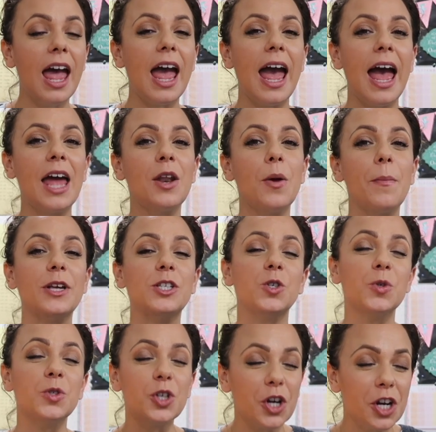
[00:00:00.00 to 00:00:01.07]
and my
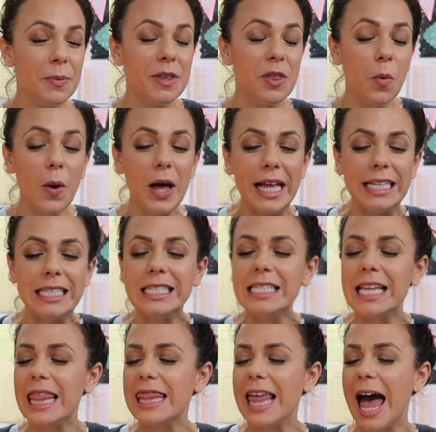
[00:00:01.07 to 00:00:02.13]
students are gonna be the ones
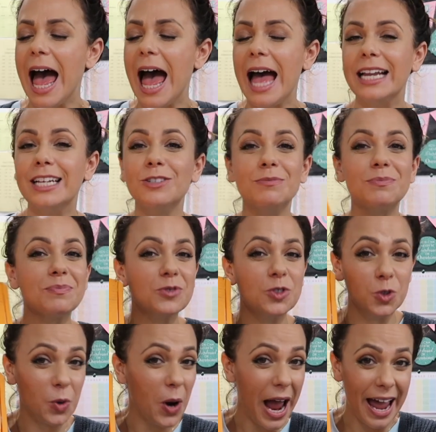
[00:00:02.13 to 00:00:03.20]
that
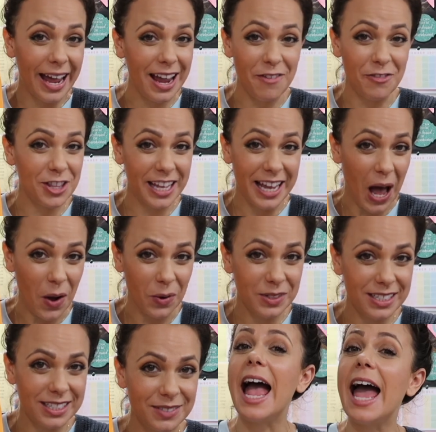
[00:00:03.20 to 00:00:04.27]
try everything out.